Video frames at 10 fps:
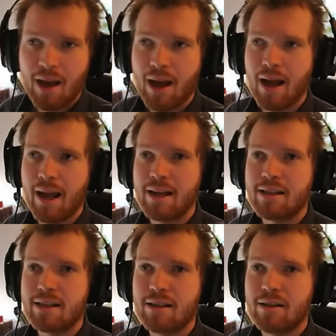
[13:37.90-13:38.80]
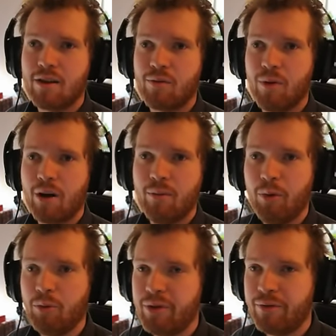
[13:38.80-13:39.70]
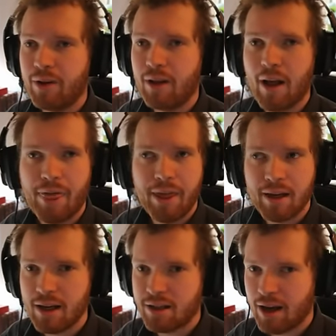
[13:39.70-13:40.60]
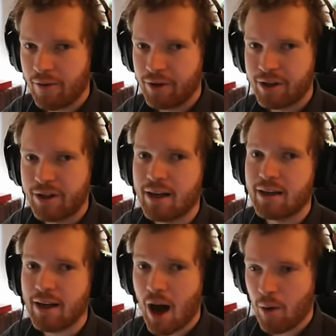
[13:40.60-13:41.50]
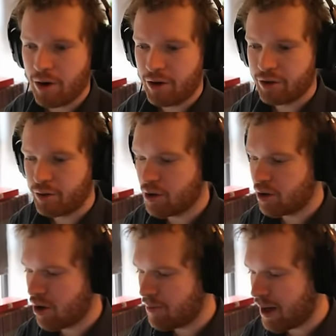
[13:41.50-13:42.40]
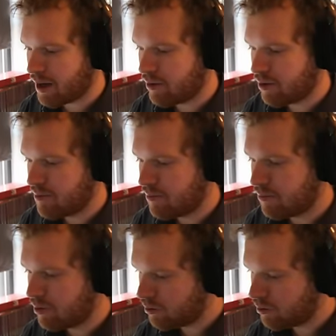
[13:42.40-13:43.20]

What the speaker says: and the rock will refill, I think, it's every second hour. So you can come back, you can...